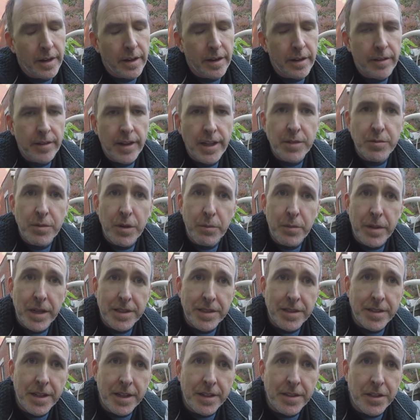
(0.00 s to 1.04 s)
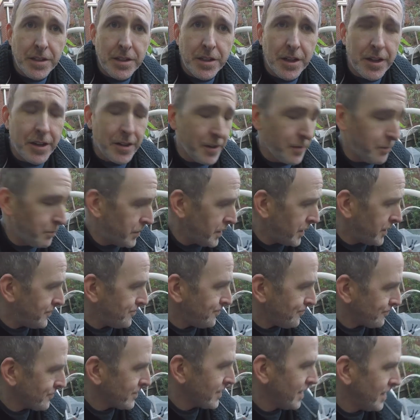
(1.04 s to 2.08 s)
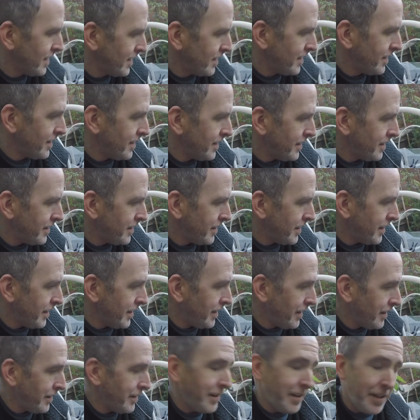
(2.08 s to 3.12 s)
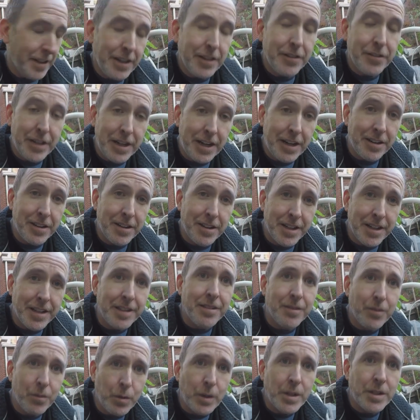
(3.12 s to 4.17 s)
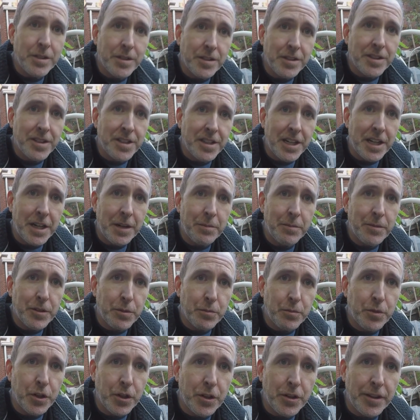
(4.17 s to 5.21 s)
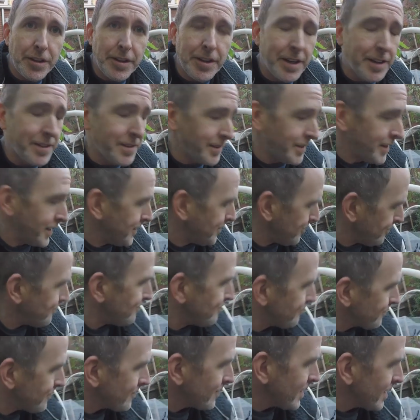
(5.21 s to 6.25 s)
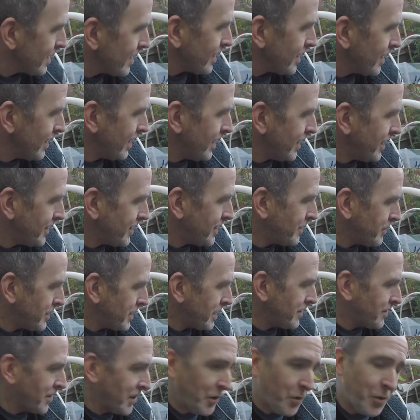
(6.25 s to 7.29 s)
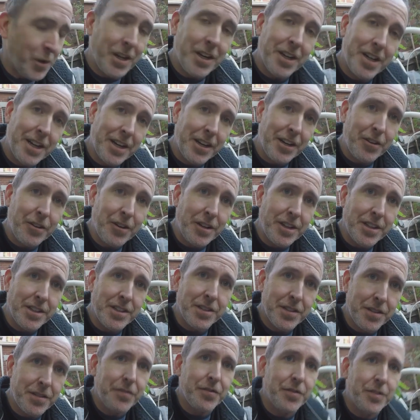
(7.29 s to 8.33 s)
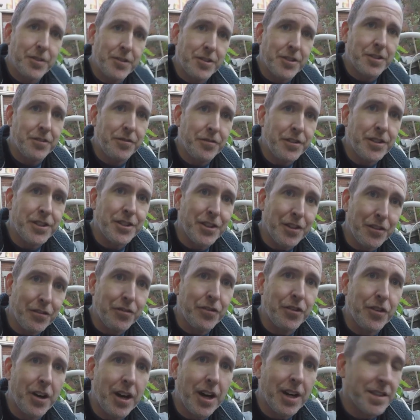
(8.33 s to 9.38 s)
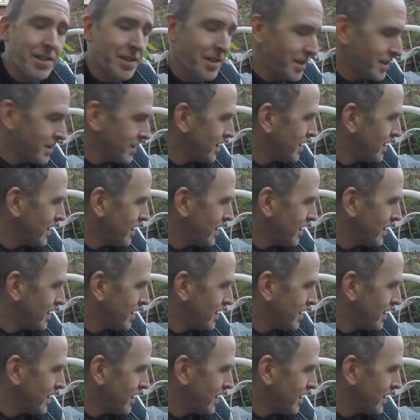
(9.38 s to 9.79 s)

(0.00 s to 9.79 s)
That's my best Ned Stark, but in reality, winter did come to Brooklyn last night. It dipped down to 29 degrees, first official frost.